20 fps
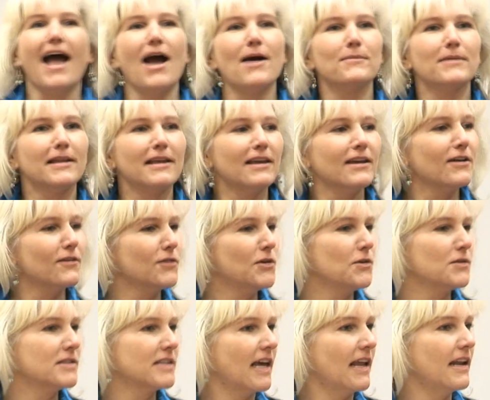How many of
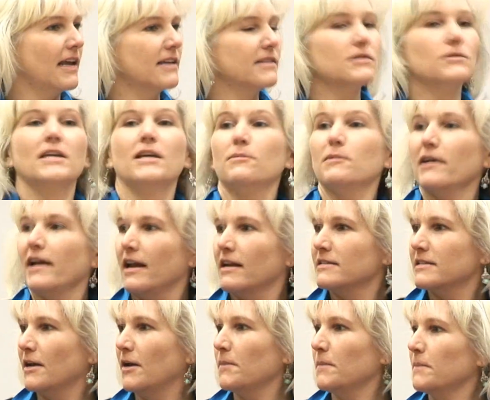you dentists, keep your
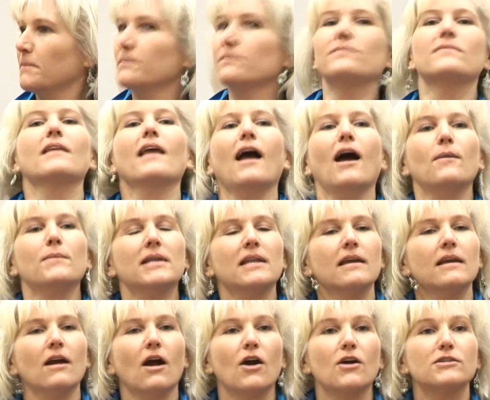hands up, how
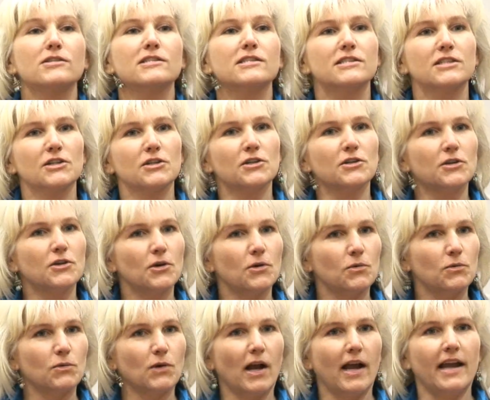many are
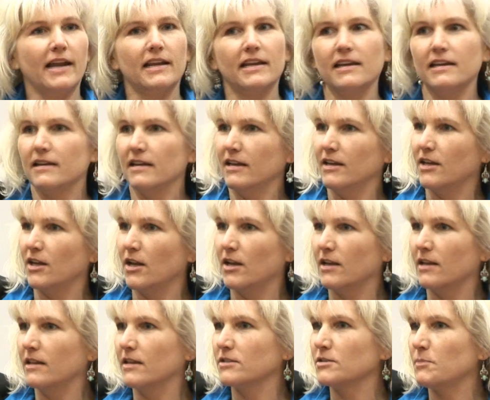still writing
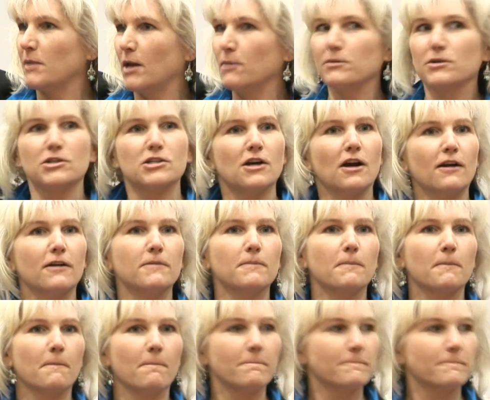in this paper chart?